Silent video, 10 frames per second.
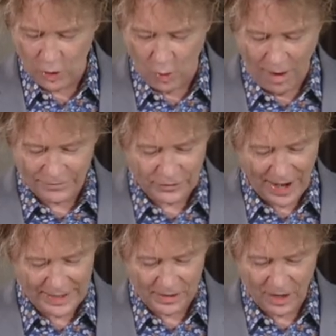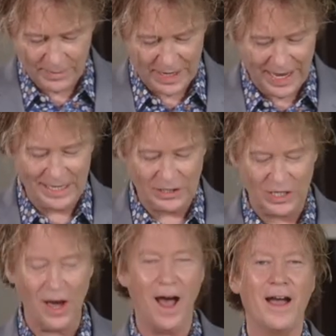go off track here on me. It's
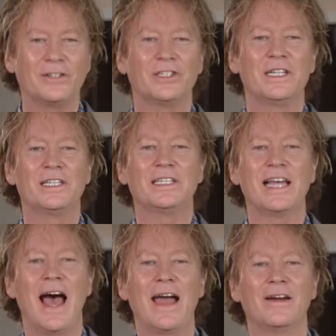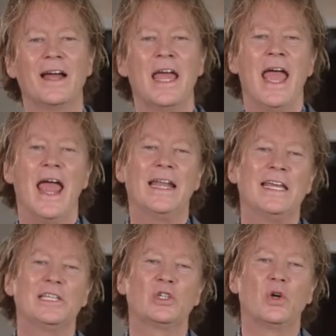God's desire and
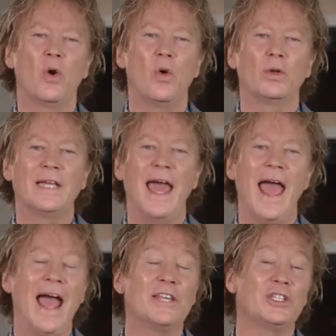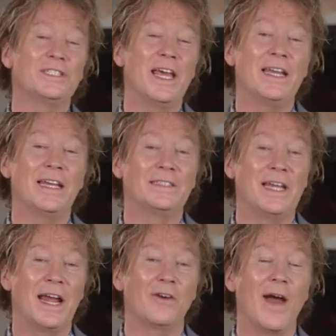His goal to agitate and
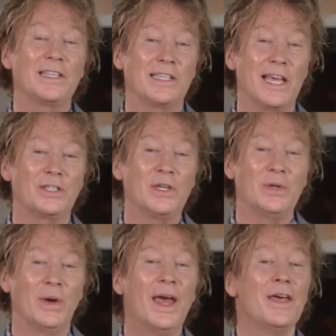terrorize, guess who?